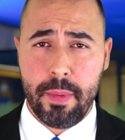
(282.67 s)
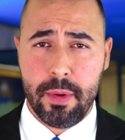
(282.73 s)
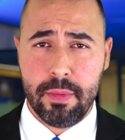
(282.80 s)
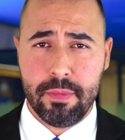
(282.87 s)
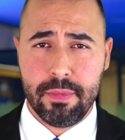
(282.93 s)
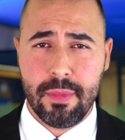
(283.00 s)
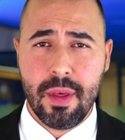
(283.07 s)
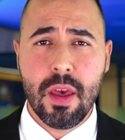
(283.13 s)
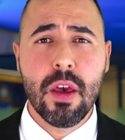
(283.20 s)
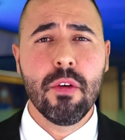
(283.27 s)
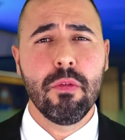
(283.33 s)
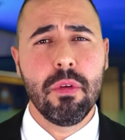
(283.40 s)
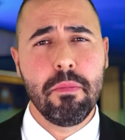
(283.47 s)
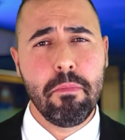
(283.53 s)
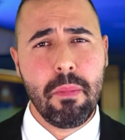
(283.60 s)
up,
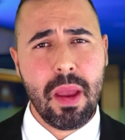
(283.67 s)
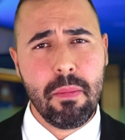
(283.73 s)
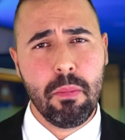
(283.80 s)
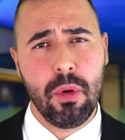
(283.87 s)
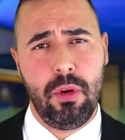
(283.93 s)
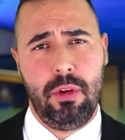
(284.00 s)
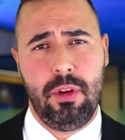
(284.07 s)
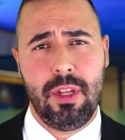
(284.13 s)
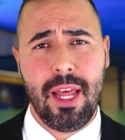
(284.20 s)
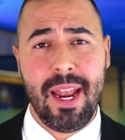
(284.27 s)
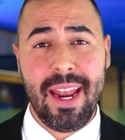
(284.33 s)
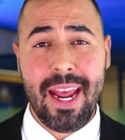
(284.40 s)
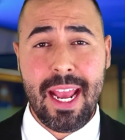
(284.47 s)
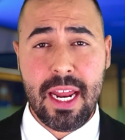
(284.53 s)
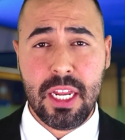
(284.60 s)
remember
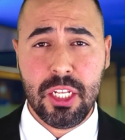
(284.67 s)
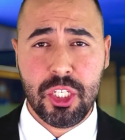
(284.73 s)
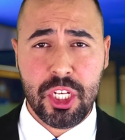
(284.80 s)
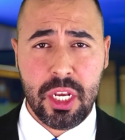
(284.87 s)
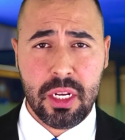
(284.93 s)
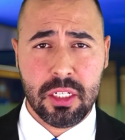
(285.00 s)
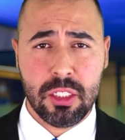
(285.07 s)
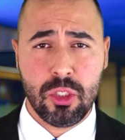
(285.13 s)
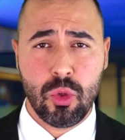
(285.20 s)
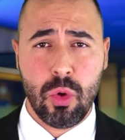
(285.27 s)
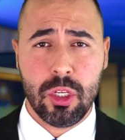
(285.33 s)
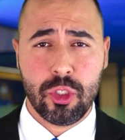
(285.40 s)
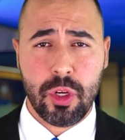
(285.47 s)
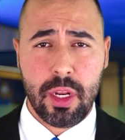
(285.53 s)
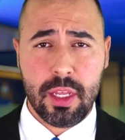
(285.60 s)
that any changes
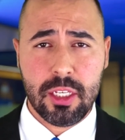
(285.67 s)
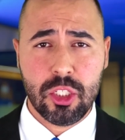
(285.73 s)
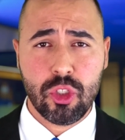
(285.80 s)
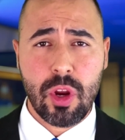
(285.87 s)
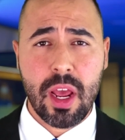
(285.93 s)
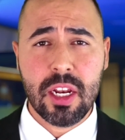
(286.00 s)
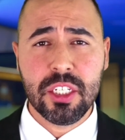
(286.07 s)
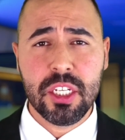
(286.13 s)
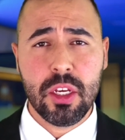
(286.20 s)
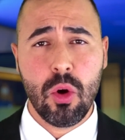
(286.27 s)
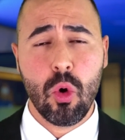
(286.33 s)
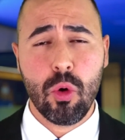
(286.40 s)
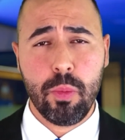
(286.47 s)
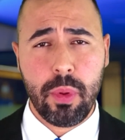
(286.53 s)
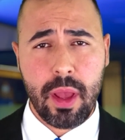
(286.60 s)
to a trading strategy
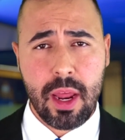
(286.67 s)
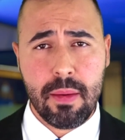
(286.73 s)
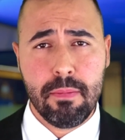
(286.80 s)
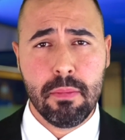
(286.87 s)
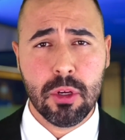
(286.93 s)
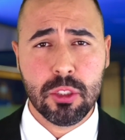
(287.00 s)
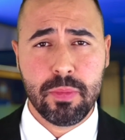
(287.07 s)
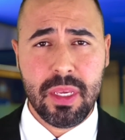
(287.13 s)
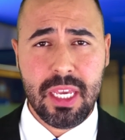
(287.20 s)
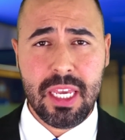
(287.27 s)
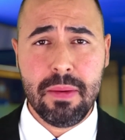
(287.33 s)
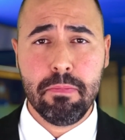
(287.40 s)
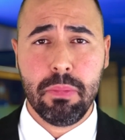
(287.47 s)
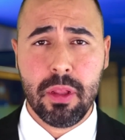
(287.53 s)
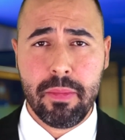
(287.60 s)
or plan must be
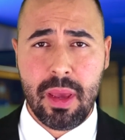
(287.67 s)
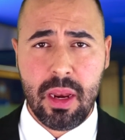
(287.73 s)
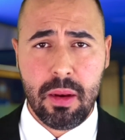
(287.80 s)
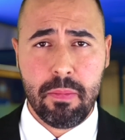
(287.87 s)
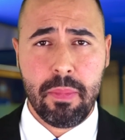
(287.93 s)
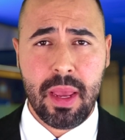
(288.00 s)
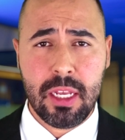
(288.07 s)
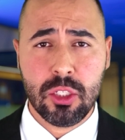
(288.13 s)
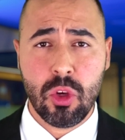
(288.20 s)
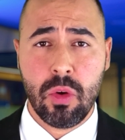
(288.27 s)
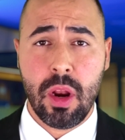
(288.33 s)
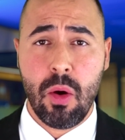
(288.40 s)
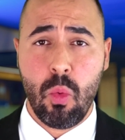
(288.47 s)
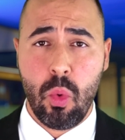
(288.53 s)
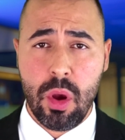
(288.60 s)
implemented based
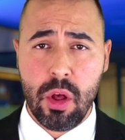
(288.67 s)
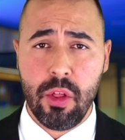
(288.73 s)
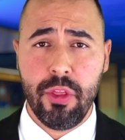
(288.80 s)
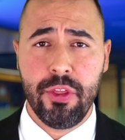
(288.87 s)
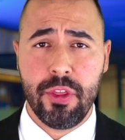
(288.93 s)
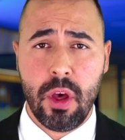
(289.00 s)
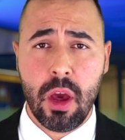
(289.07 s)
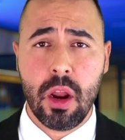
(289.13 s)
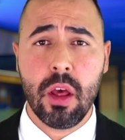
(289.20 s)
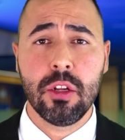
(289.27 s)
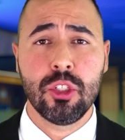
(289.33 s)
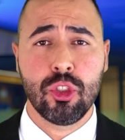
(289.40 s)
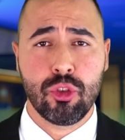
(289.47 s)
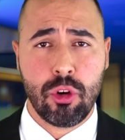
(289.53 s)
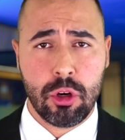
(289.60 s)
on a well thought
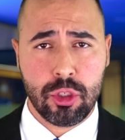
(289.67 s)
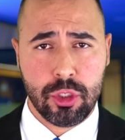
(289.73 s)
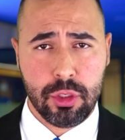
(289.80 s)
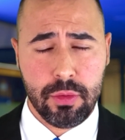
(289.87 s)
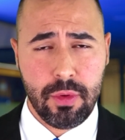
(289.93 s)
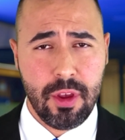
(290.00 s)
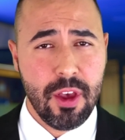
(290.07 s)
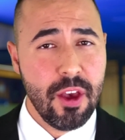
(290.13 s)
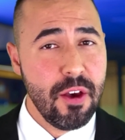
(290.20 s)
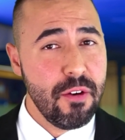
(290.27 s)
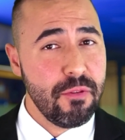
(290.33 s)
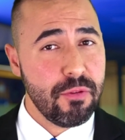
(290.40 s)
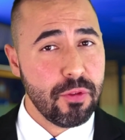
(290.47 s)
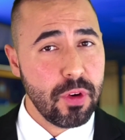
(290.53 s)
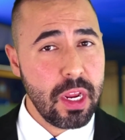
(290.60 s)
out structure.
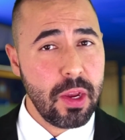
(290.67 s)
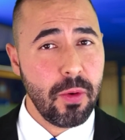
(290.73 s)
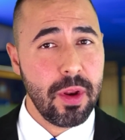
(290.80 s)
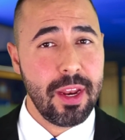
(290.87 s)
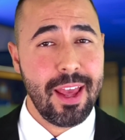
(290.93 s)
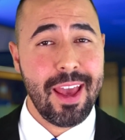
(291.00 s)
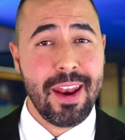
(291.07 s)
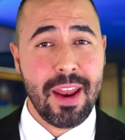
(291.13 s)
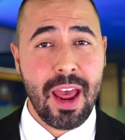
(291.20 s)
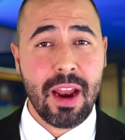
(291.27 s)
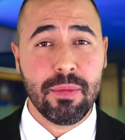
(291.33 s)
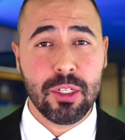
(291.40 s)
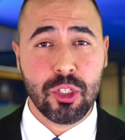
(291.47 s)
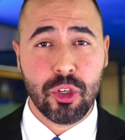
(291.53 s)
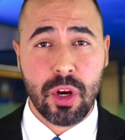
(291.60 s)
Frequent and
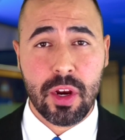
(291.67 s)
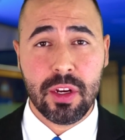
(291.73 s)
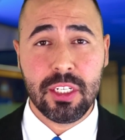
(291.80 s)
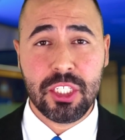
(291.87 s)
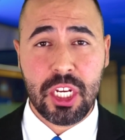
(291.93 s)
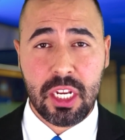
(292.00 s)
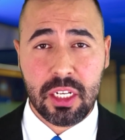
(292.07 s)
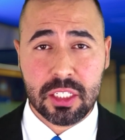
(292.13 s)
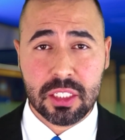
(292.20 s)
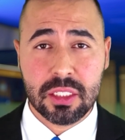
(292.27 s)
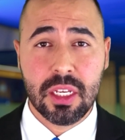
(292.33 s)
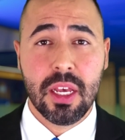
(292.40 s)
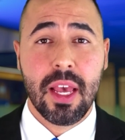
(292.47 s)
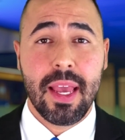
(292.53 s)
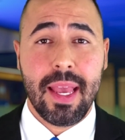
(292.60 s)
arbitrary
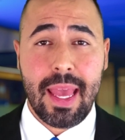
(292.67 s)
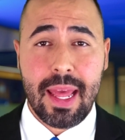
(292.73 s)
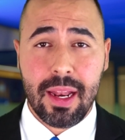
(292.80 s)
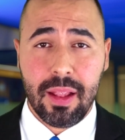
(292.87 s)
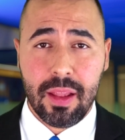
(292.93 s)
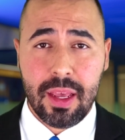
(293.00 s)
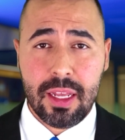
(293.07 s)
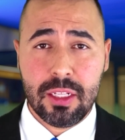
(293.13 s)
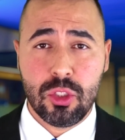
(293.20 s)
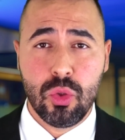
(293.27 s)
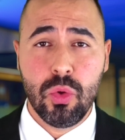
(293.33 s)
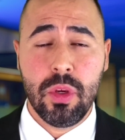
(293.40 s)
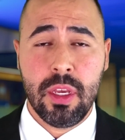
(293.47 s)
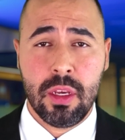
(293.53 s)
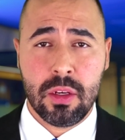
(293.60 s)
changes can lead
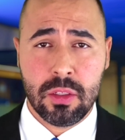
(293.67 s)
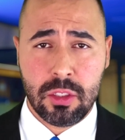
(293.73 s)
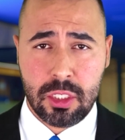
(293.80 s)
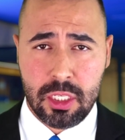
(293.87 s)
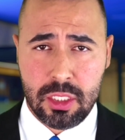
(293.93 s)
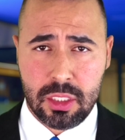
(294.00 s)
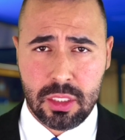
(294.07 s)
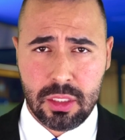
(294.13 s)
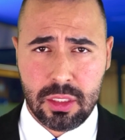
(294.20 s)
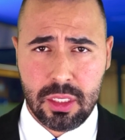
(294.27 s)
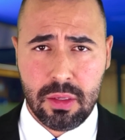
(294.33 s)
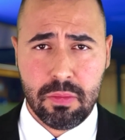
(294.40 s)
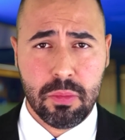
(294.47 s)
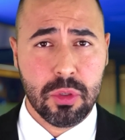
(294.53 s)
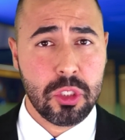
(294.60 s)
to
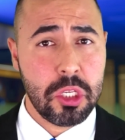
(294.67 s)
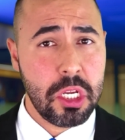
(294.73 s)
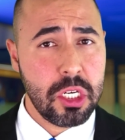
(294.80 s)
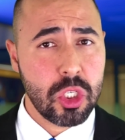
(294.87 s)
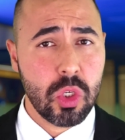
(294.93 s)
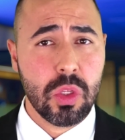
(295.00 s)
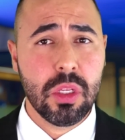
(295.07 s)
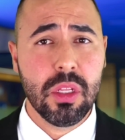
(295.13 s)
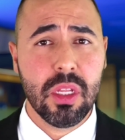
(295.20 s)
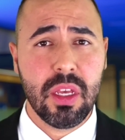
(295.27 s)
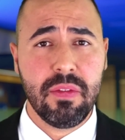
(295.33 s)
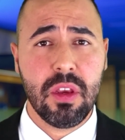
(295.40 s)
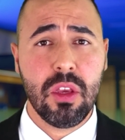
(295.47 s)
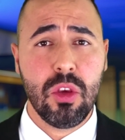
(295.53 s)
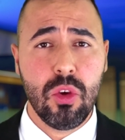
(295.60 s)
inconsistency, potentially
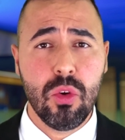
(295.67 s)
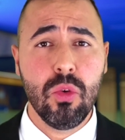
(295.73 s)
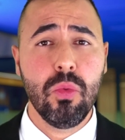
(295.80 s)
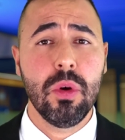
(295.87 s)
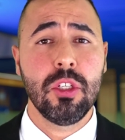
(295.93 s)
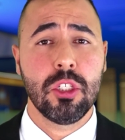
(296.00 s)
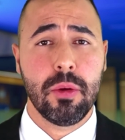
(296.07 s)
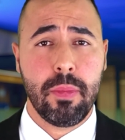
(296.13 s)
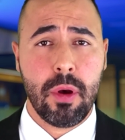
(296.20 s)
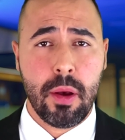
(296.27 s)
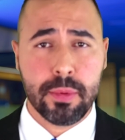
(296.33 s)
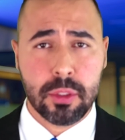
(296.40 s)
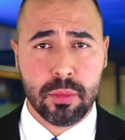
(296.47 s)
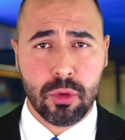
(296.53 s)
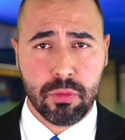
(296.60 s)
leaving you with
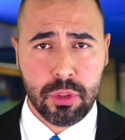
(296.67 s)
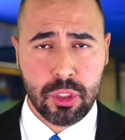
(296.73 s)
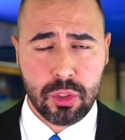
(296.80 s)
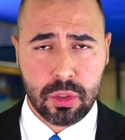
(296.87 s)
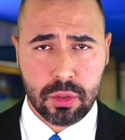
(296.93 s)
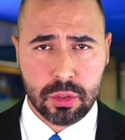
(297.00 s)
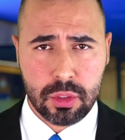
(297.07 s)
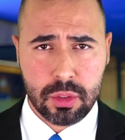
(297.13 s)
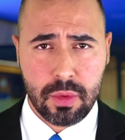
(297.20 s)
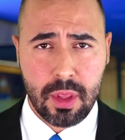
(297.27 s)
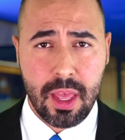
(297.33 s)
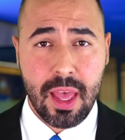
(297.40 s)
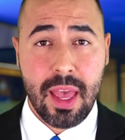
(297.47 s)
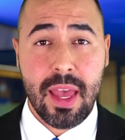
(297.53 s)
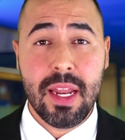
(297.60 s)
suboptimal results.
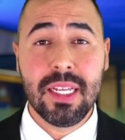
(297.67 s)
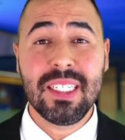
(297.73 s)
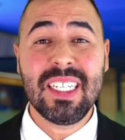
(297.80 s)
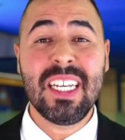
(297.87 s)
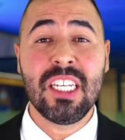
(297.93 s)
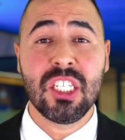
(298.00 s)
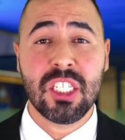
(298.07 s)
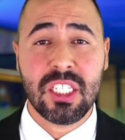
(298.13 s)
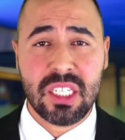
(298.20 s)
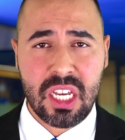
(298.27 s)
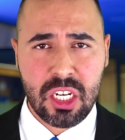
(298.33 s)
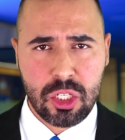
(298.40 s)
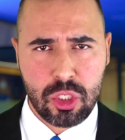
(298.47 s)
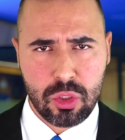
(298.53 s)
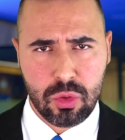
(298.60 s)
it is
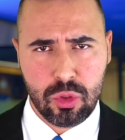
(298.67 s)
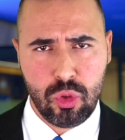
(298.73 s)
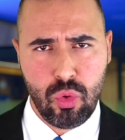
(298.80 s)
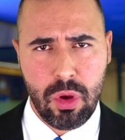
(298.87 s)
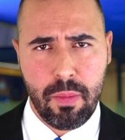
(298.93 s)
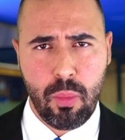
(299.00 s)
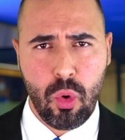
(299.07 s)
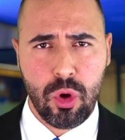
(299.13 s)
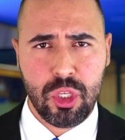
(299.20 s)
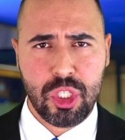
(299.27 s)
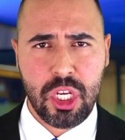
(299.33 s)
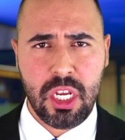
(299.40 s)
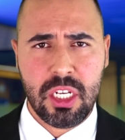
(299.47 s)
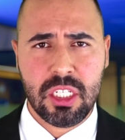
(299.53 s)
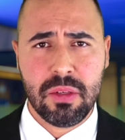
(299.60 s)
essential to avoid
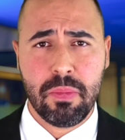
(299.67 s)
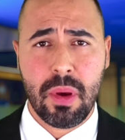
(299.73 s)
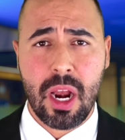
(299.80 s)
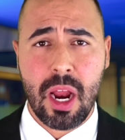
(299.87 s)
changing